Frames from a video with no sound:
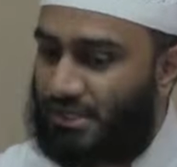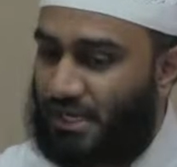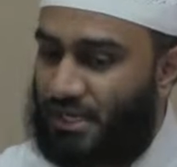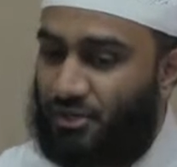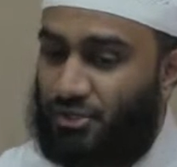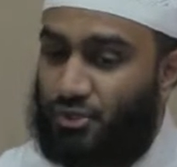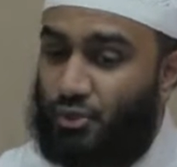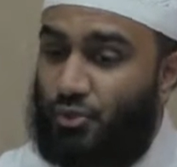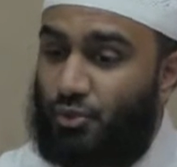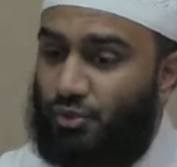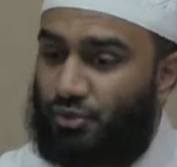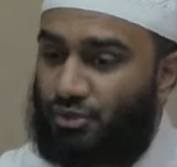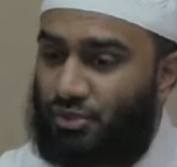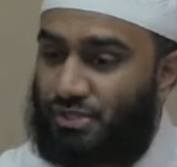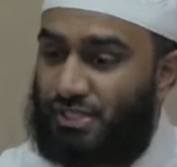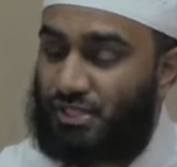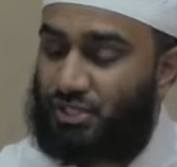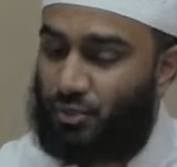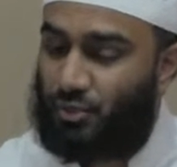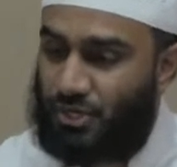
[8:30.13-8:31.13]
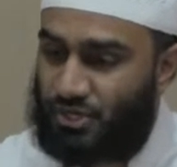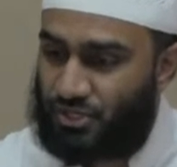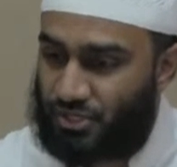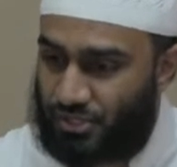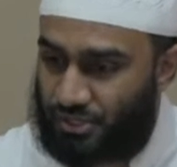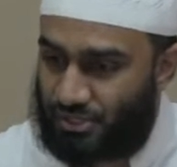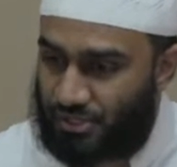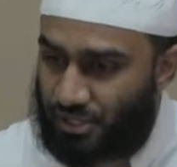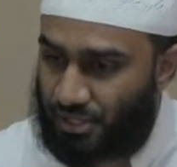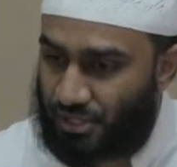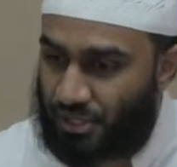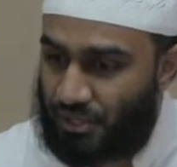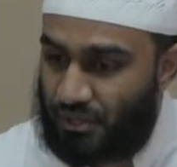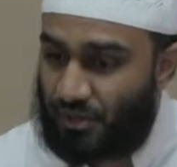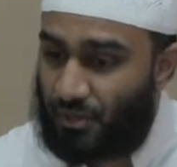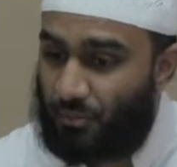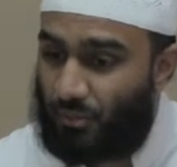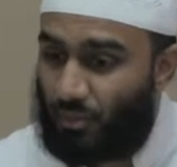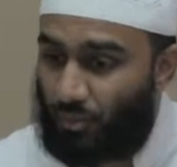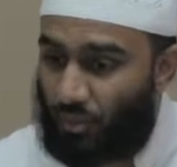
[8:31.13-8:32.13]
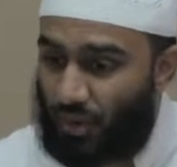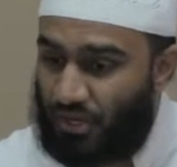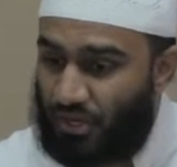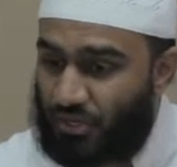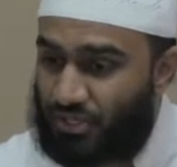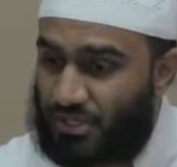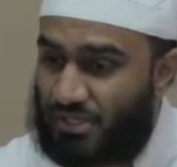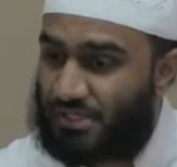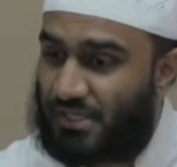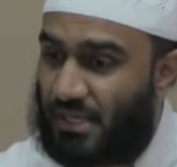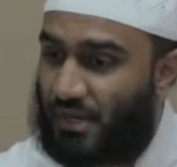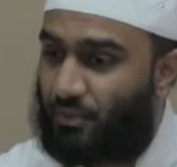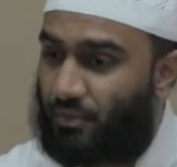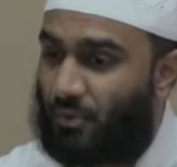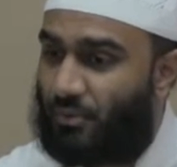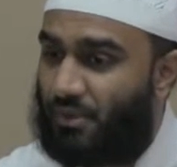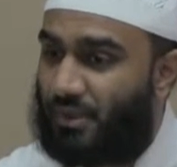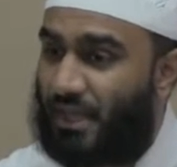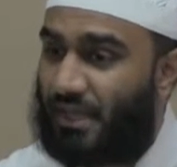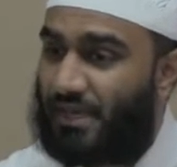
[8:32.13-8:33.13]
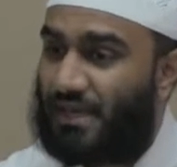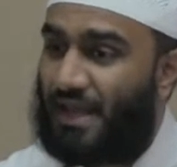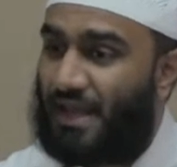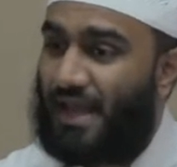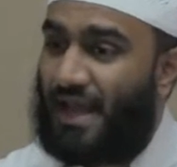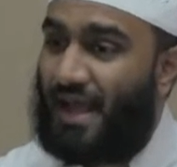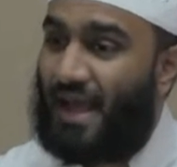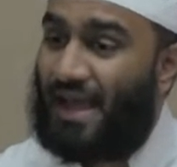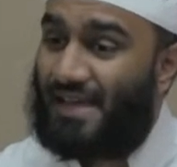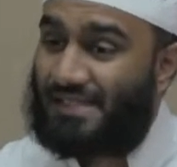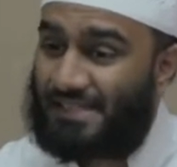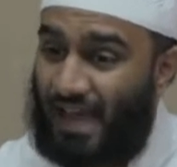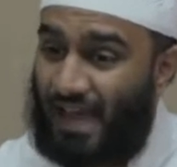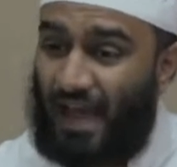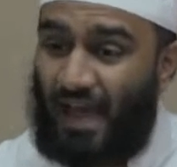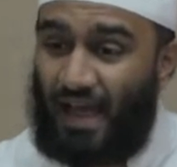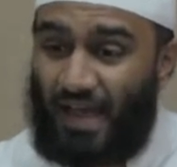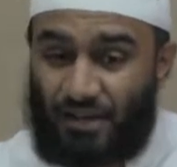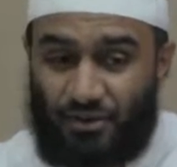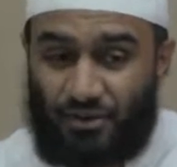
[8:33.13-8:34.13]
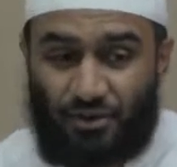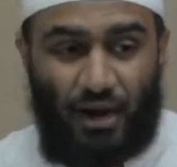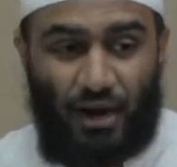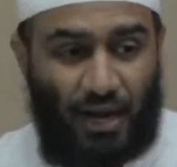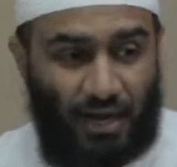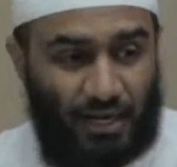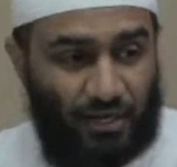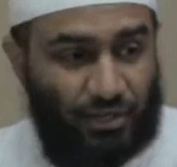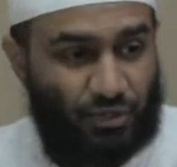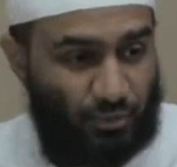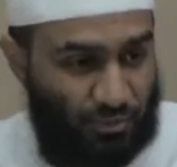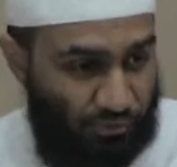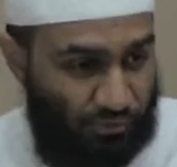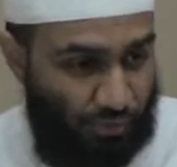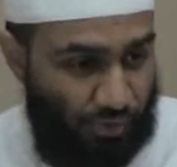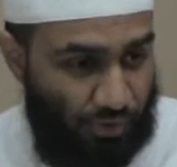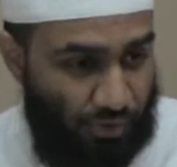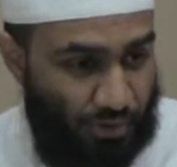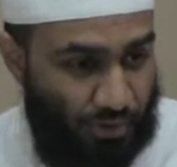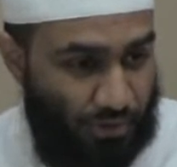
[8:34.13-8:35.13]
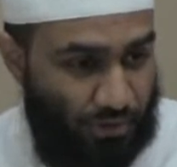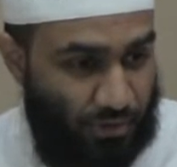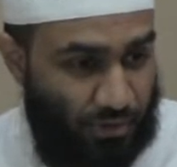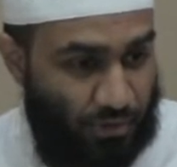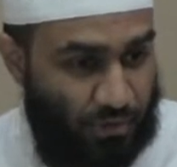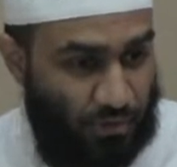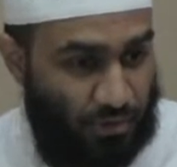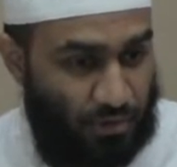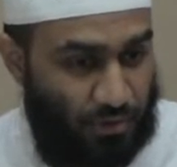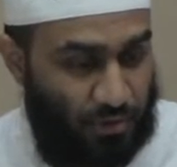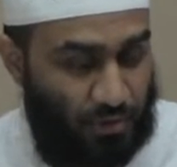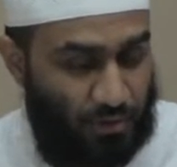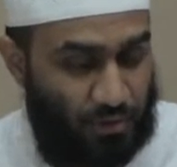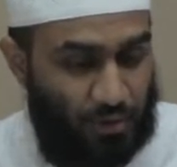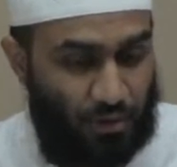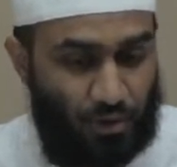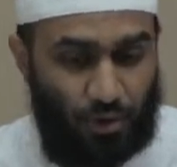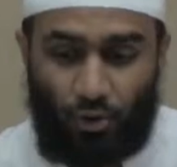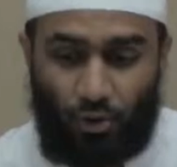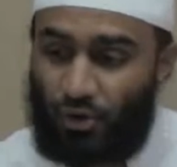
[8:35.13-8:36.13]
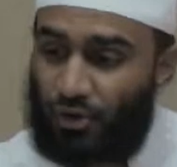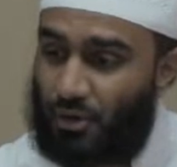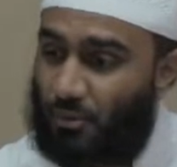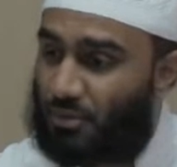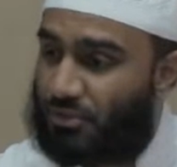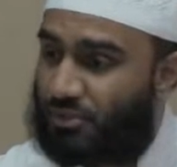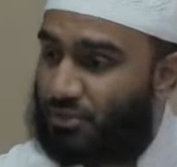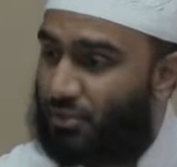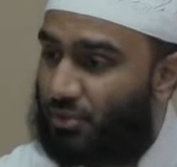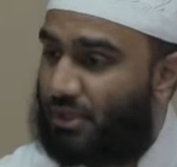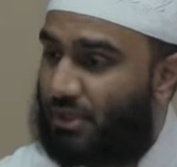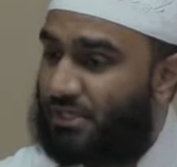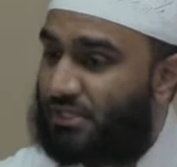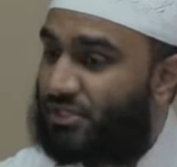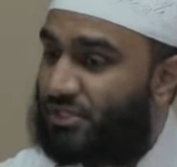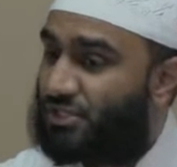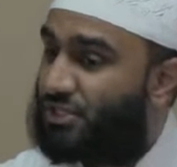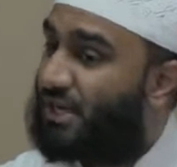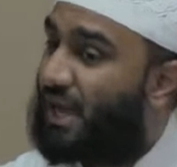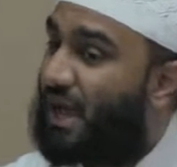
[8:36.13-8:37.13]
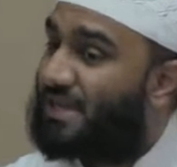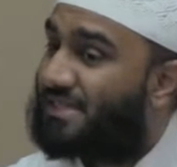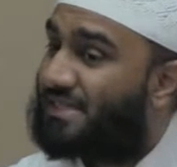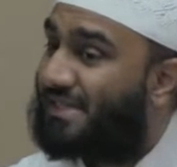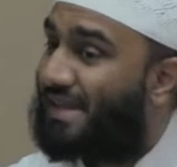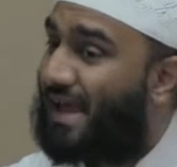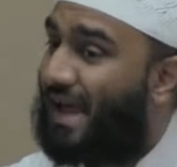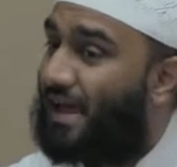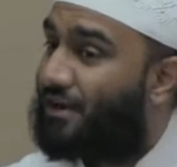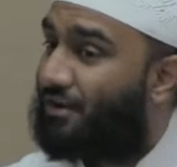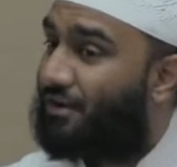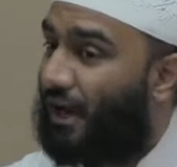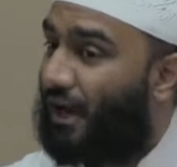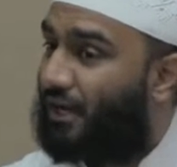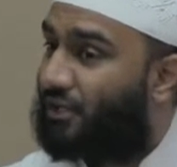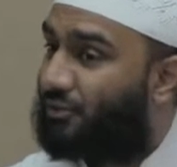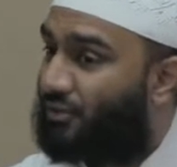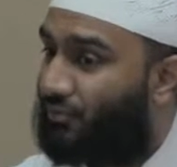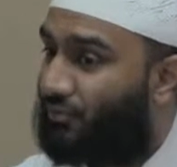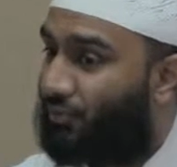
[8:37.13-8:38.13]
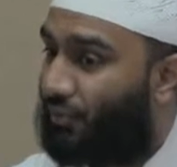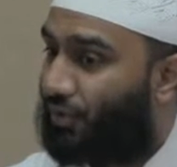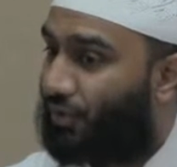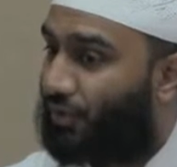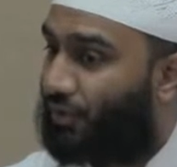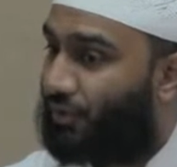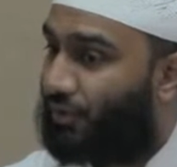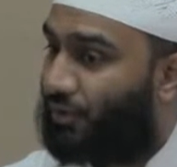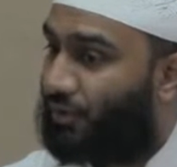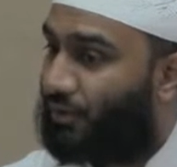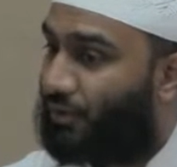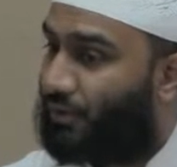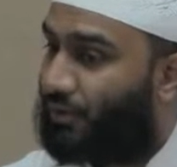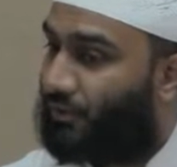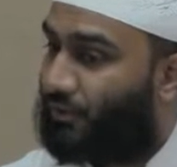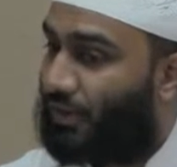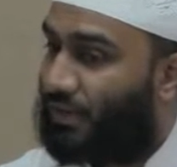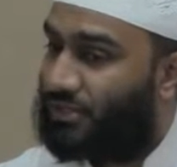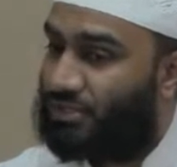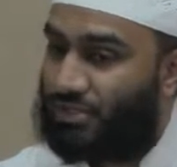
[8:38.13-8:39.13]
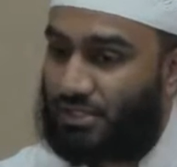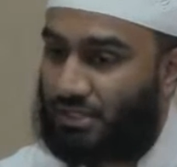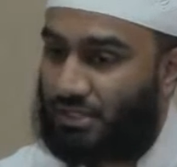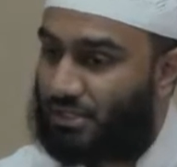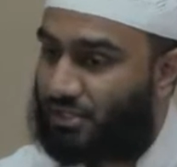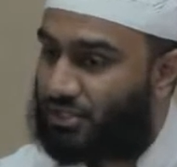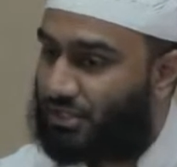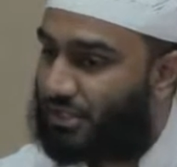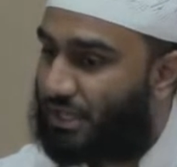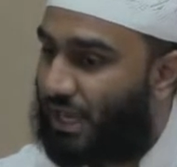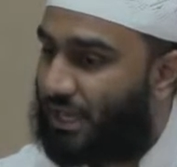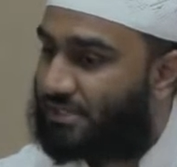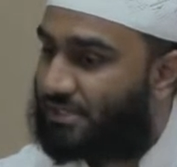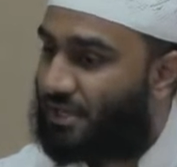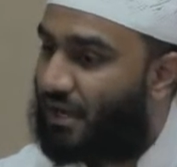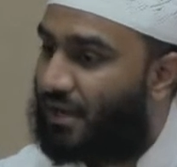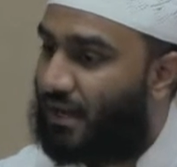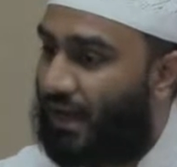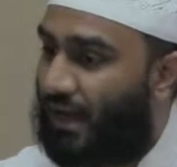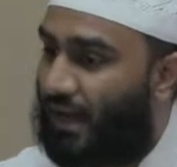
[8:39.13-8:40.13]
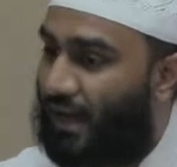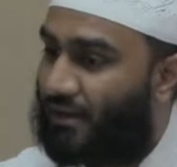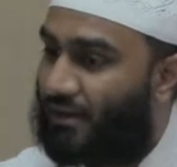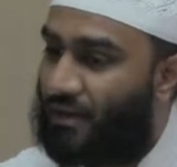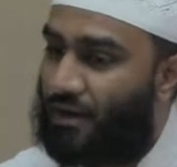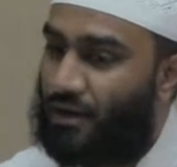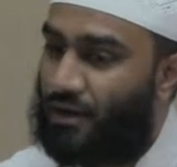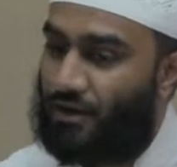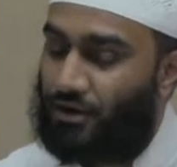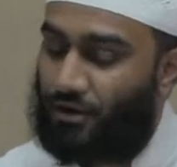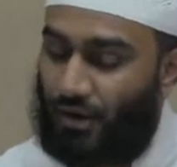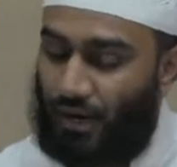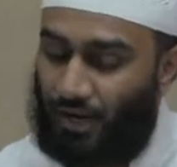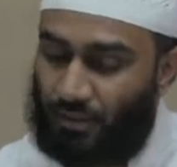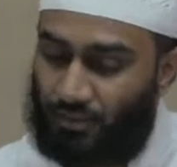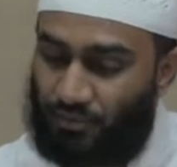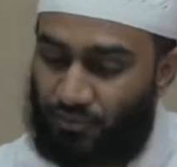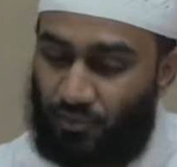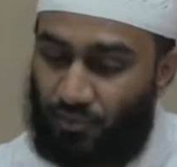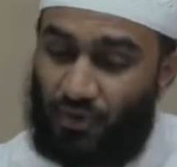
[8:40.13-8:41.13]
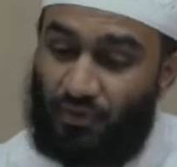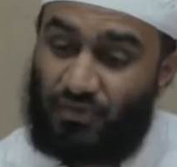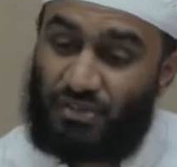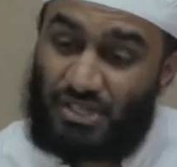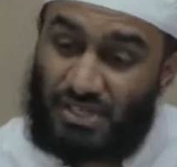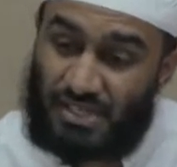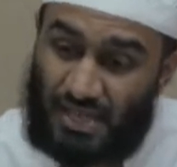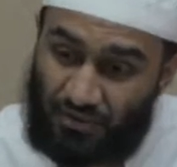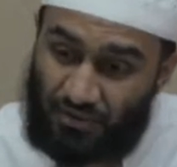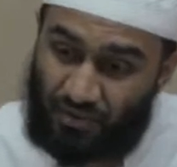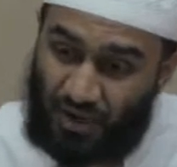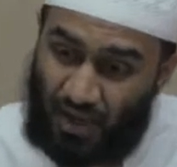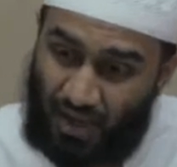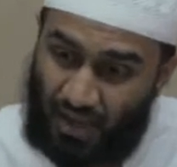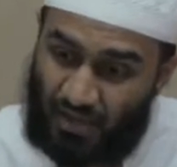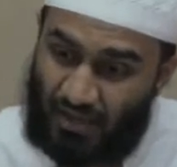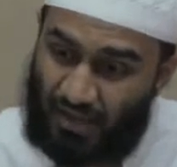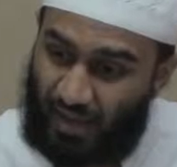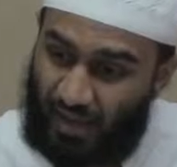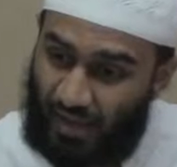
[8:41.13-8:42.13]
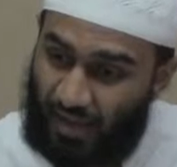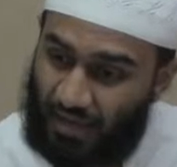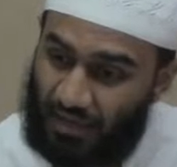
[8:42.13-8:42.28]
either 2 situations. Number 1, she's a woman that has had her hayd before, or number 2 is she hasn't had her hayd before, right? She has not had her hayd before. If she never had